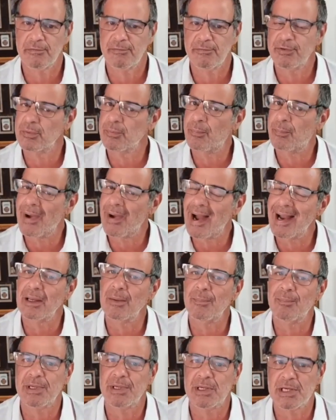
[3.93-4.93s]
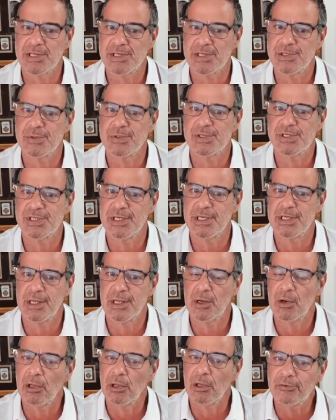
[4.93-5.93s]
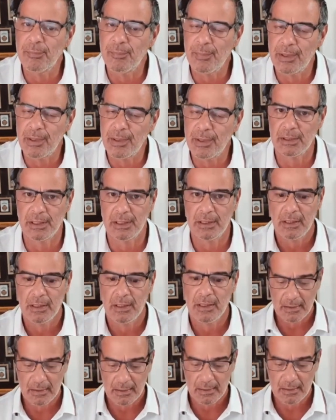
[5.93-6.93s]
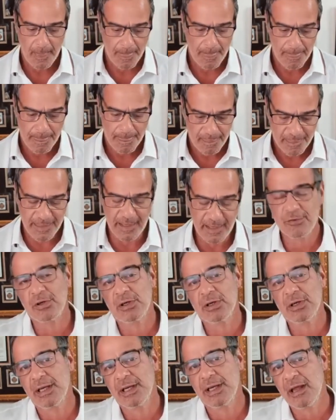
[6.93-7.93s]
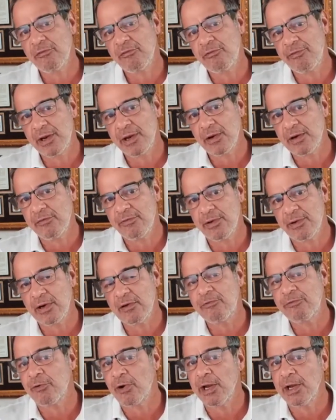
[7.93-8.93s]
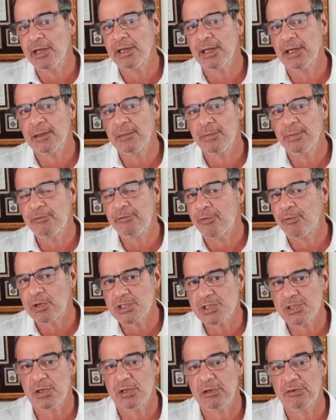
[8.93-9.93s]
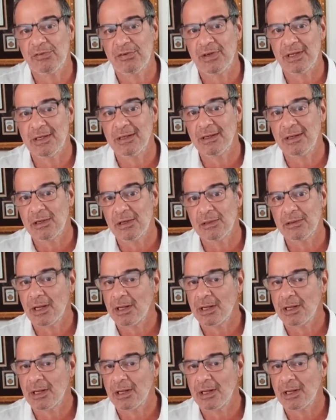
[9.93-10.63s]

If you're buying it because you see that ultimately things are going to get very, very frightening before it's all said and done.